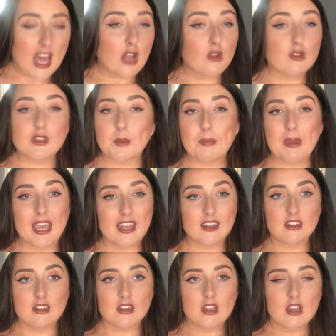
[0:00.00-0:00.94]
I love the
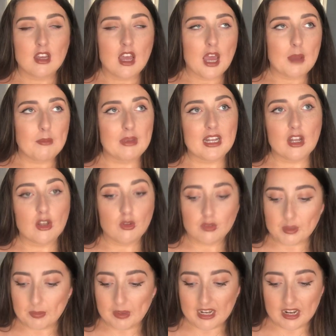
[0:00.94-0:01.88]
pin. I mean, I
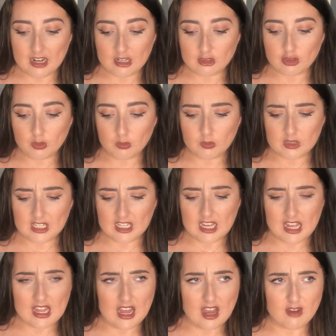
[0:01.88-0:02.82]
love the pin. I don't
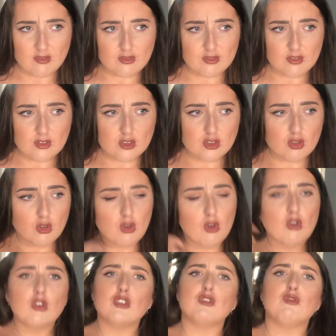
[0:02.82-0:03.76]
think I have a slug
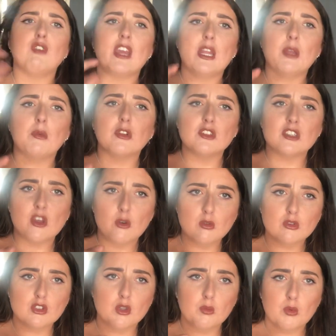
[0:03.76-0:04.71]
on because I really want to
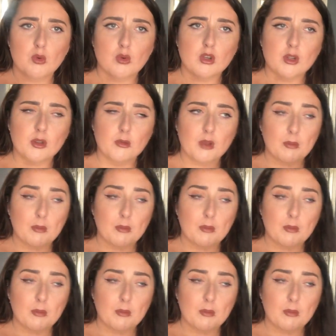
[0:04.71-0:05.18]
go to the Warner...